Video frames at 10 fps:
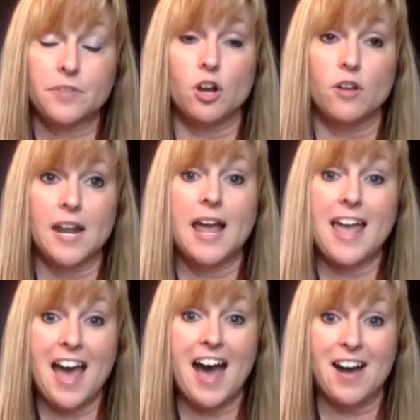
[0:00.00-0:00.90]
or that I
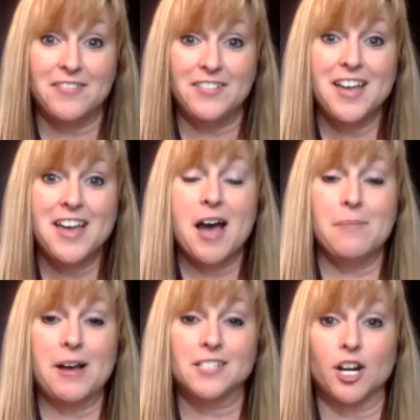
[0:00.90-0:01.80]
have
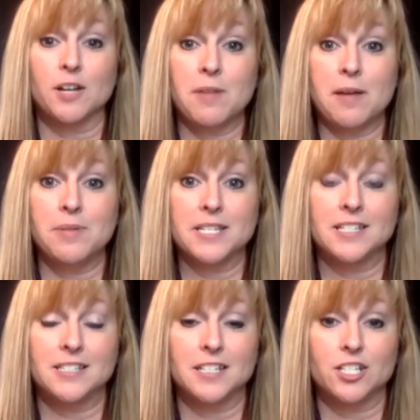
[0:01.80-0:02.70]
about starting my
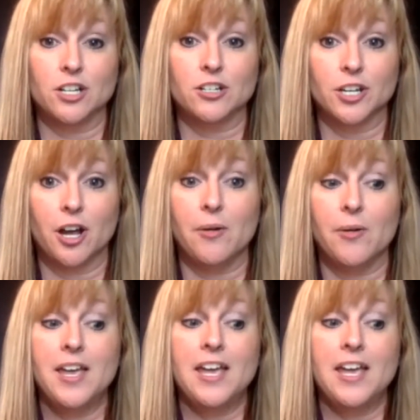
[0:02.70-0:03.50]
business 6 years ago,